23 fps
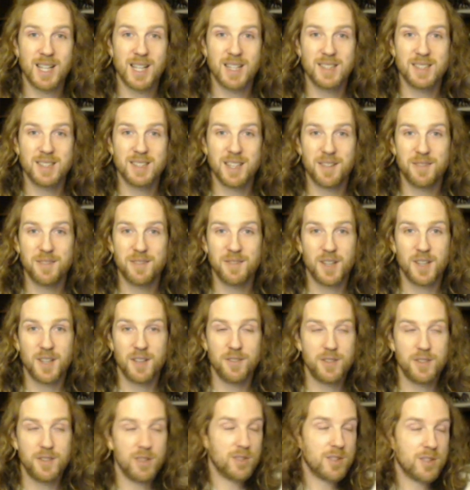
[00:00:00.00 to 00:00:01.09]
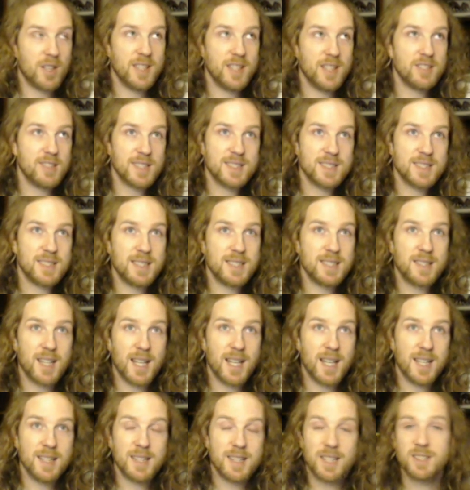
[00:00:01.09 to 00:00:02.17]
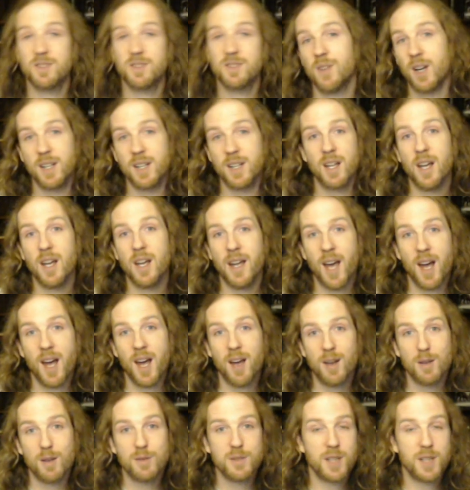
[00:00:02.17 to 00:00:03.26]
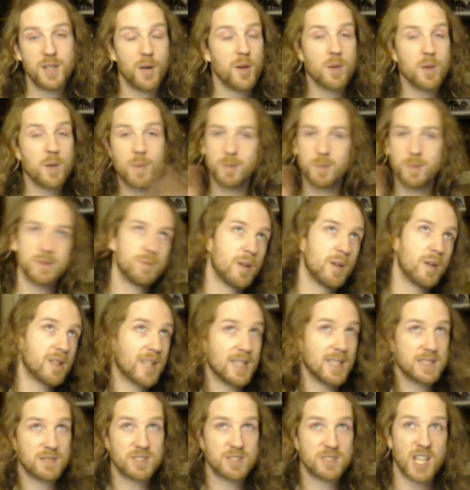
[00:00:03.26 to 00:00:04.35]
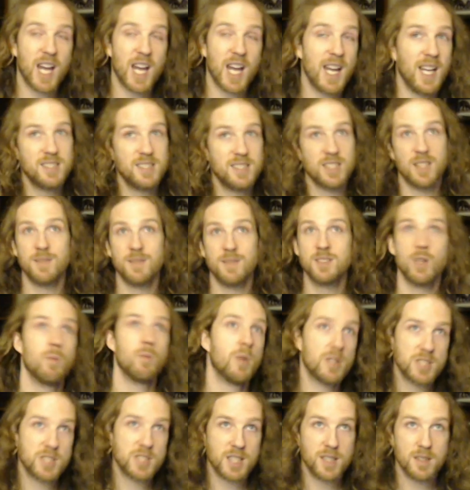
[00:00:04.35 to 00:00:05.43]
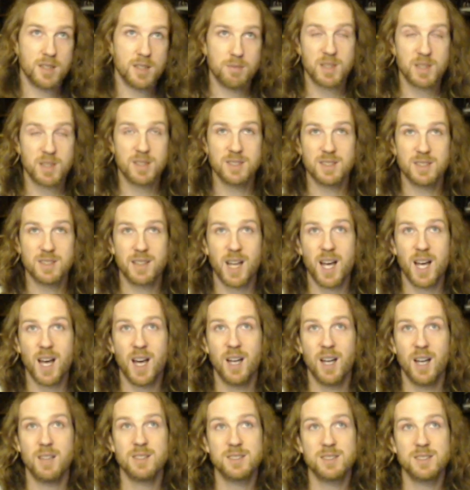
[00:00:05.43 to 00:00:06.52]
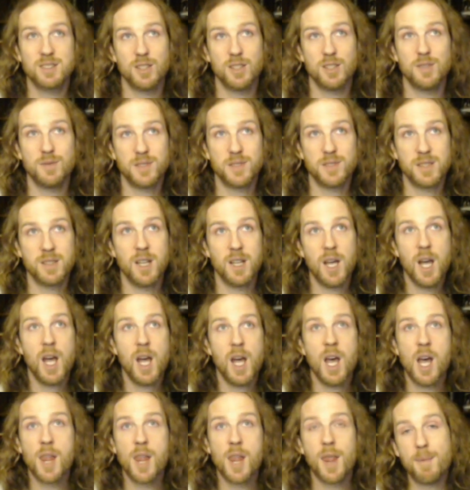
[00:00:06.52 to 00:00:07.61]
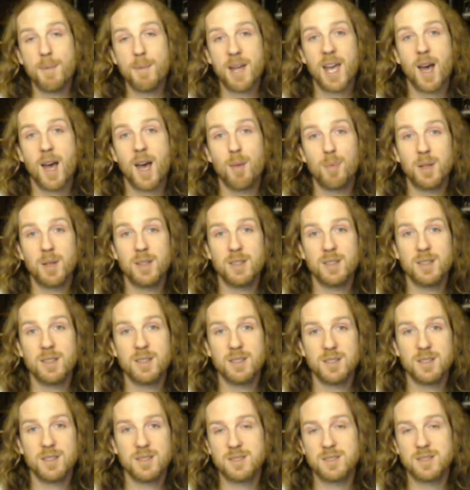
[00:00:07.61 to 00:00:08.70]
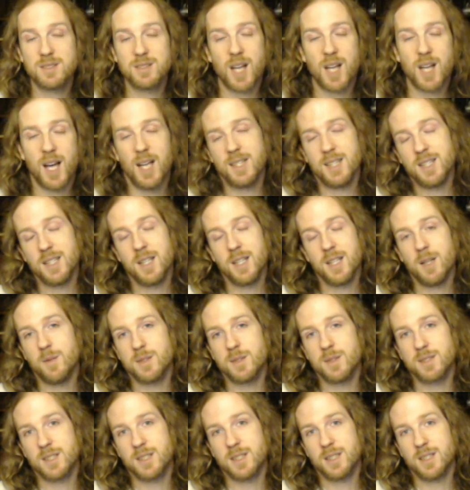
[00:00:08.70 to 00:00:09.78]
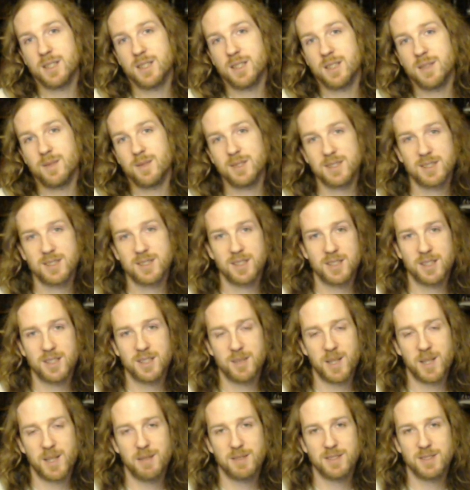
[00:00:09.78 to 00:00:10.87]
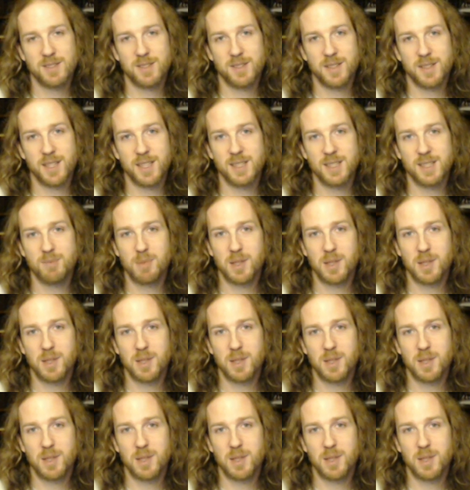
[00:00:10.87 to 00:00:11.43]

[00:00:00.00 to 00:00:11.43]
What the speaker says: And if you're not interested, then that's fine. I have other people's podcasts have changed, and I've stopped watching them because of that and stuff, and that may happen, and I don't know what's gonna be a result of this.